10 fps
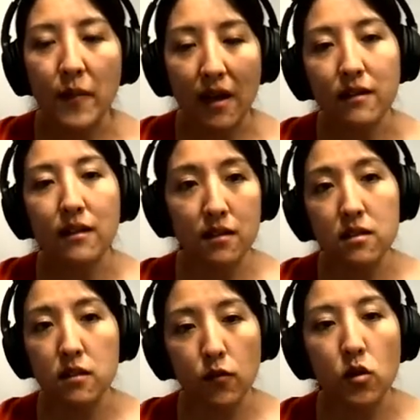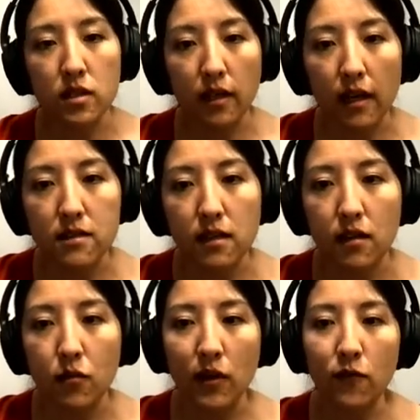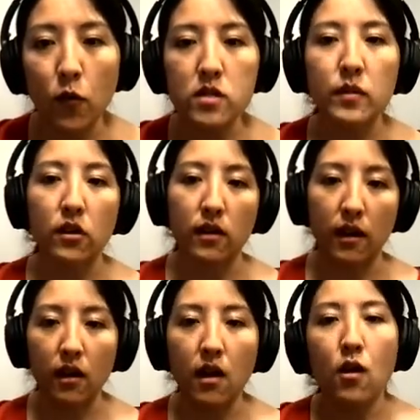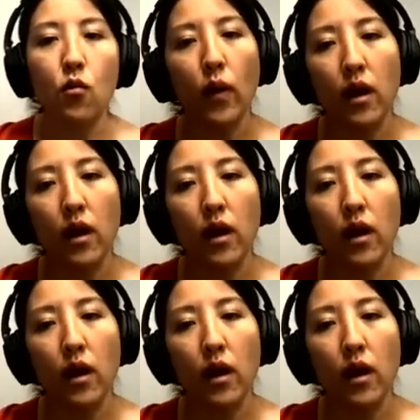And this is, of course, the case in reinforcement learning,